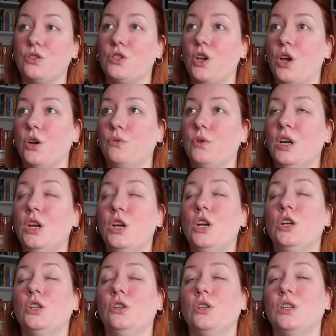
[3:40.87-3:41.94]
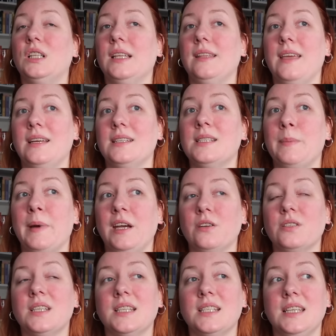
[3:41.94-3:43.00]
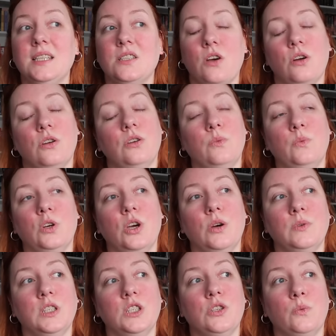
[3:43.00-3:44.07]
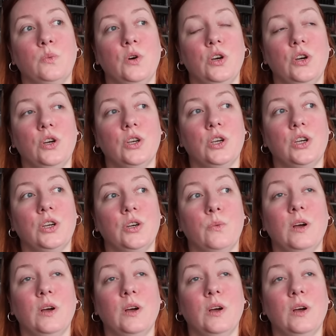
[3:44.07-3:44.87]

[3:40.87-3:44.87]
So luckily the antibiotics he's on were going to work,